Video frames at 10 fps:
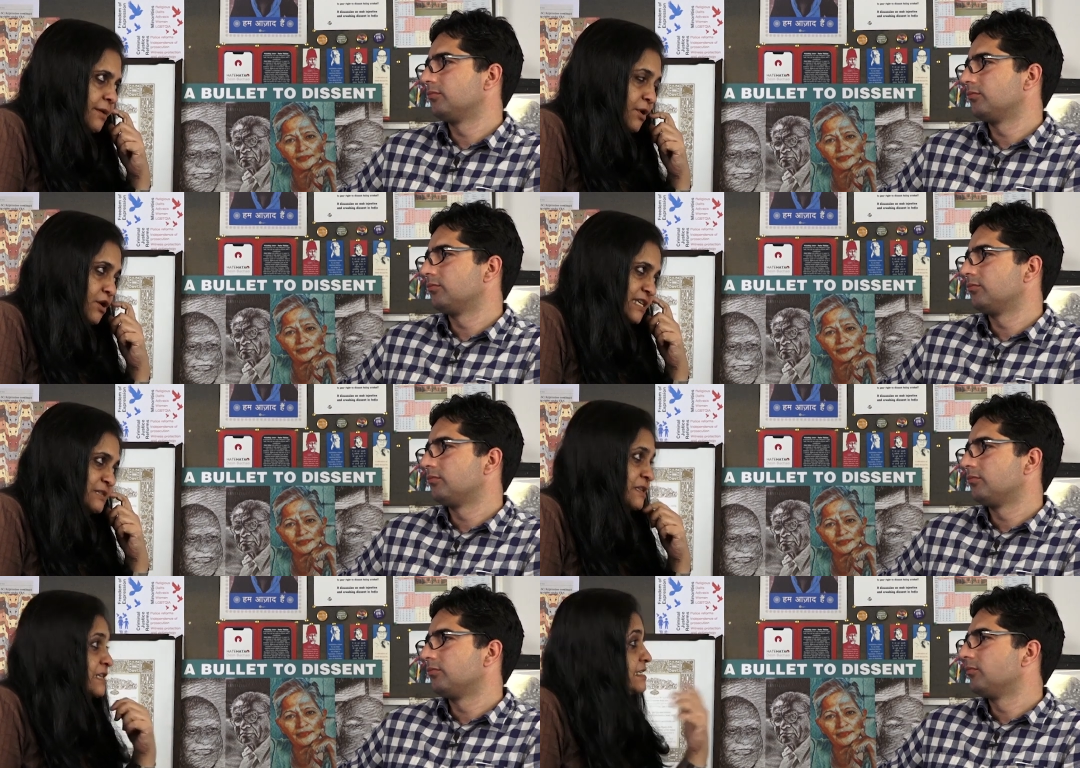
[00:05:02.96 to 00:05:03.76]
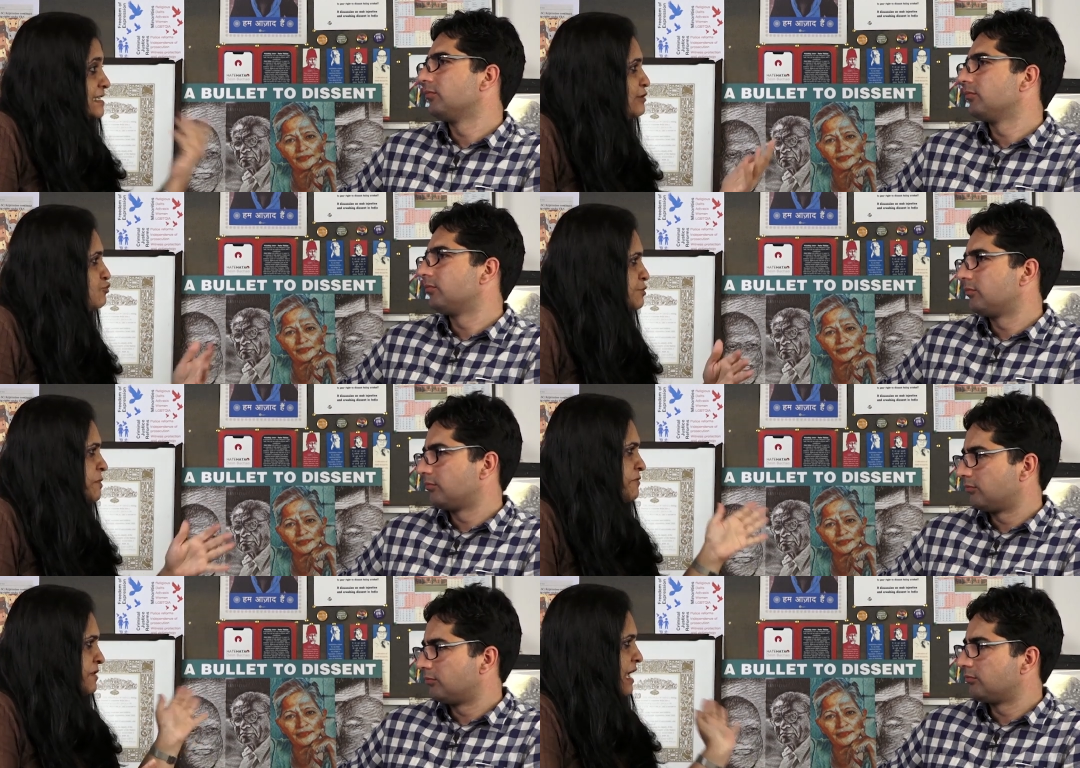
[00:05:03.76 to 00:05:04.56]
Speaker 1: because there's been a
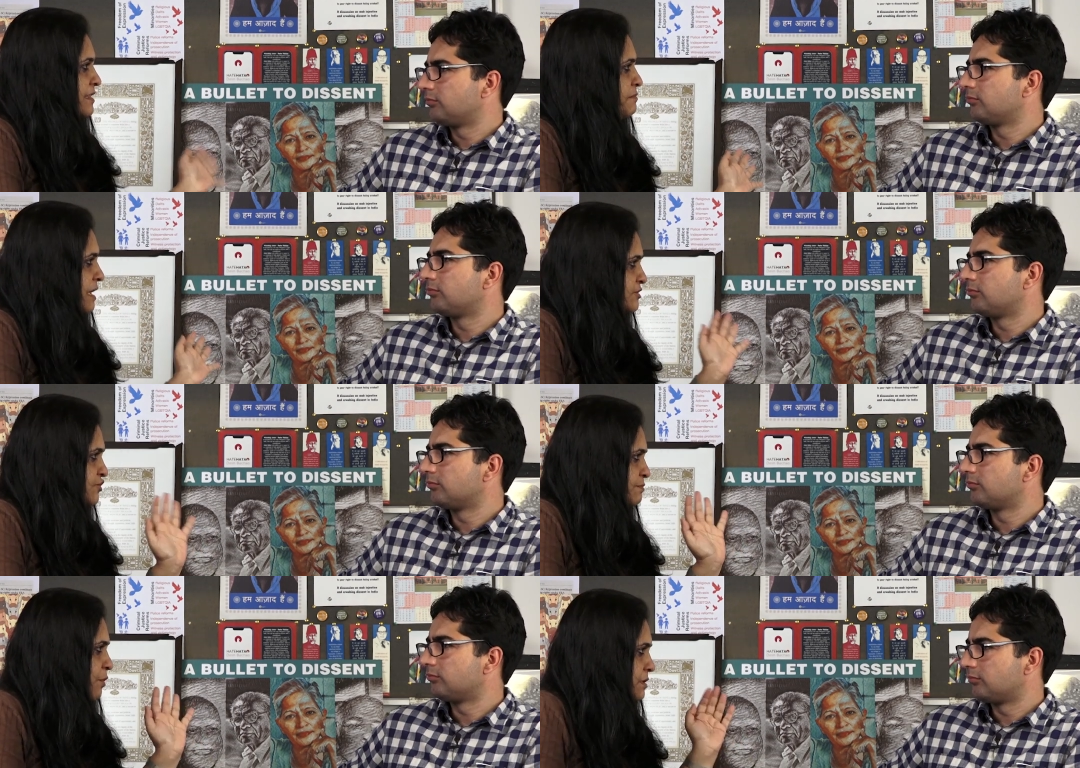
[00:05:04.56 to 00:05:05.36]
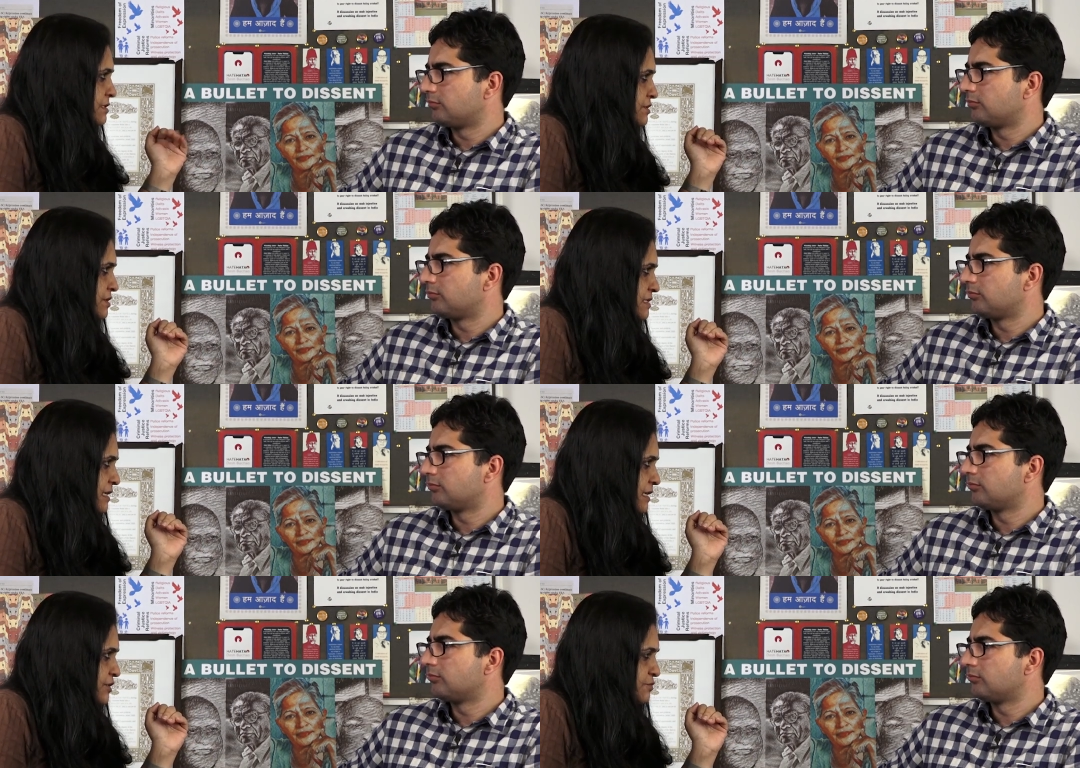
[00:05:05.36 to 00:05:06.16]
disillusionment with other mainstream politicians
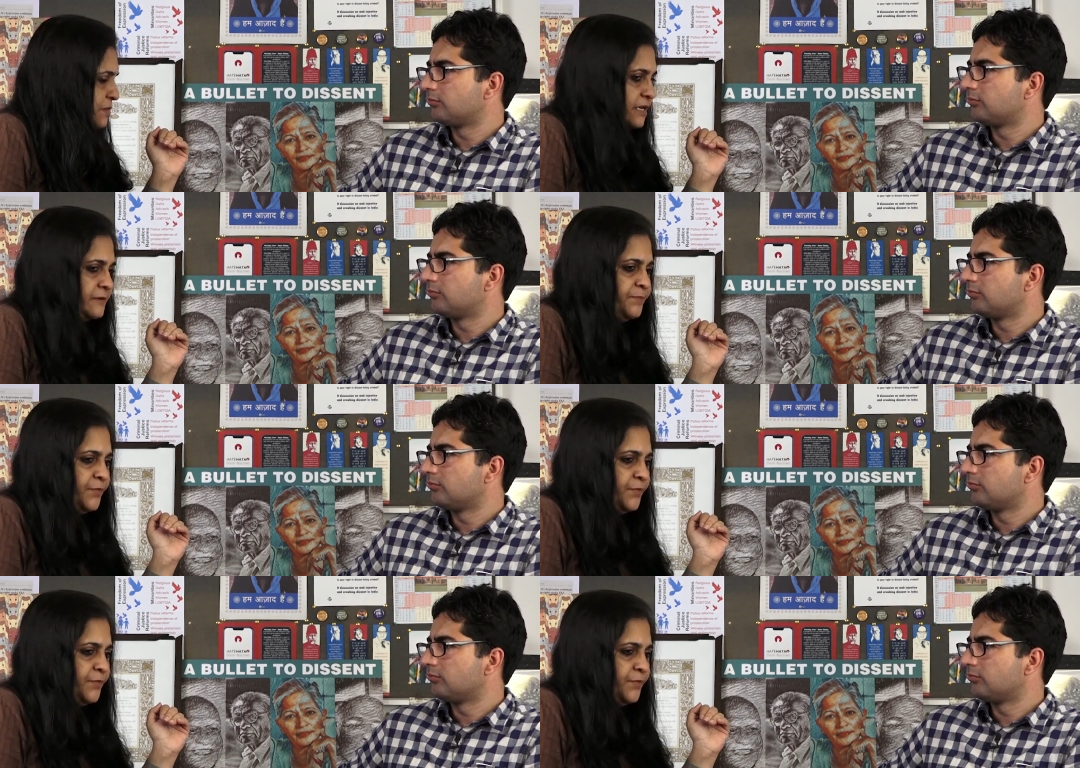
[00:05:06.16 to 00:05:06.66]
in Kashmir.